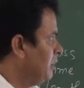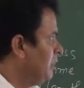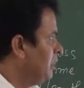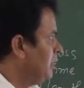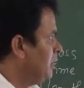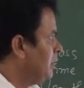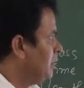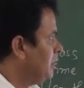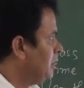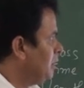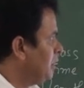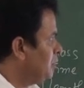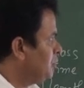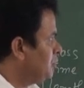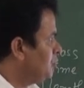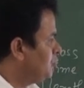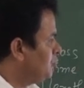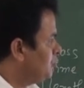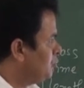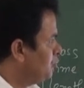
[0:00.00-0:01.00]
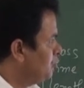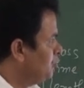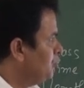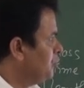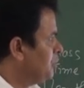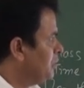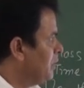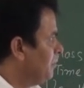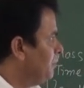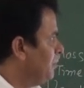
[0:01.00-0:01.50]
It too
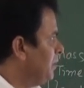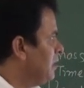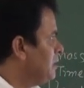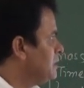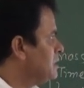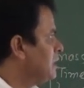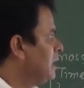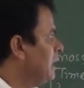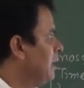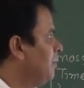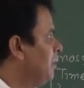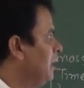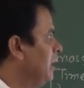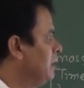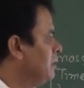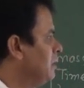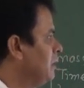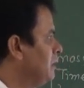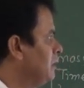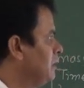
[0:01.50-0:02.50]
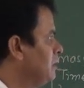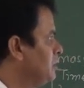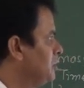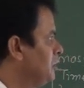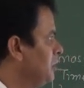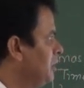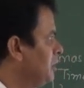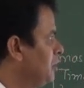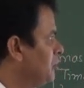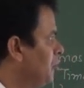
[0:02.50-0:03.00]
depends upon the state
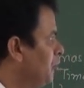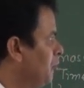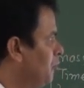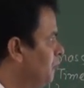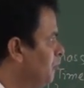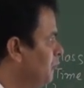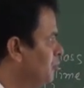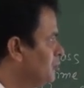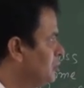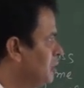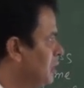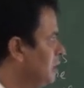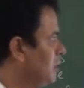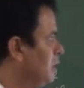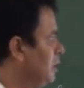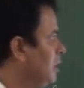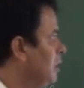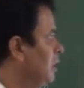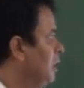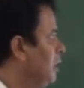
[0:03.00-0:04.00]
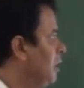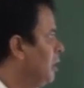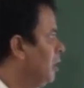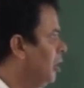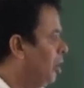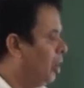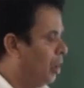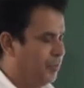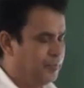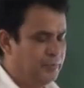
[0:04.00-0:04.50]
of motion of
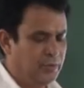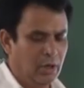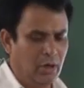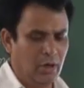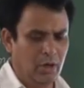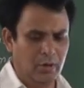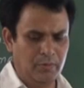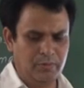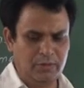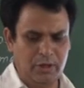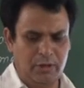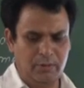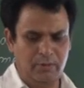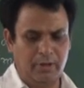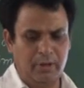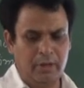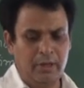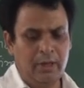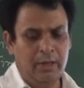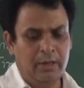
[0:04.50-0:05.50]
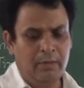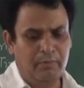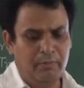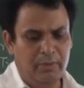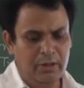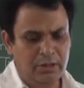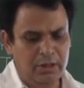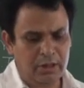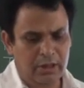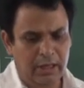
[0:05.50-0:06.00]
the observer. Means
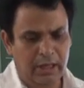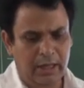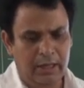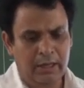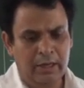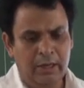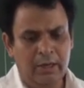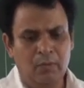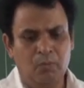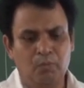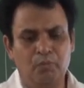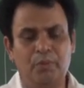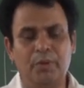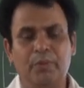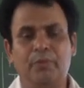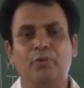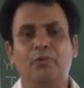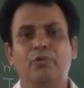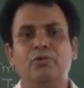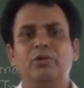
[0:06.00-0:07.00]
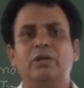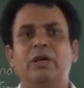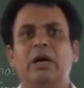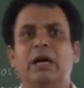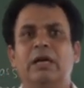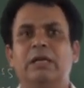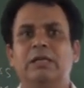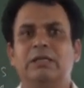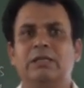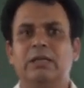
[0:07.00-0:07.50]
that before the
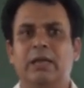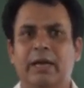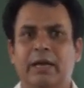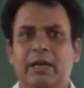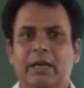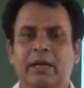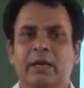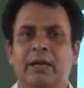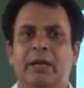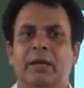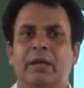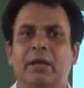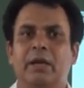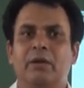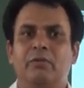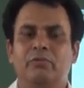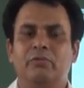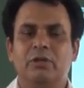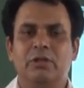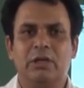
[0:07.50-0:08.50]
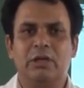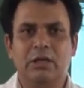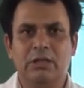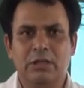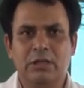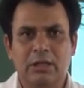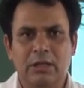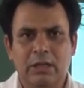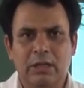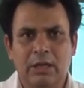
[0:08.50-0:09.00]
Einstein, it was
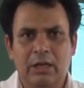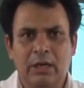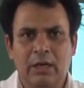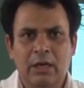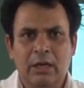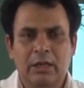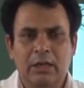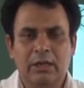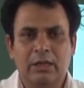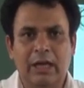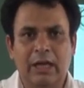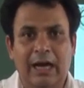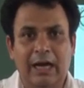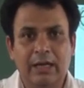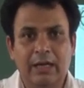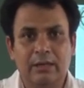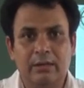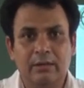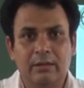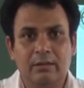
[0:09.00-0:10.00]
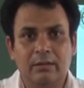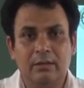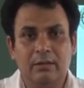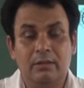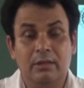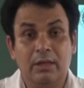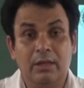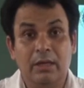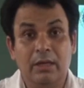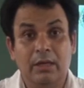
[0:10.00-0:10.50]
considered that
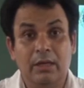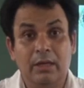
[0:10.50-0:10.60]
the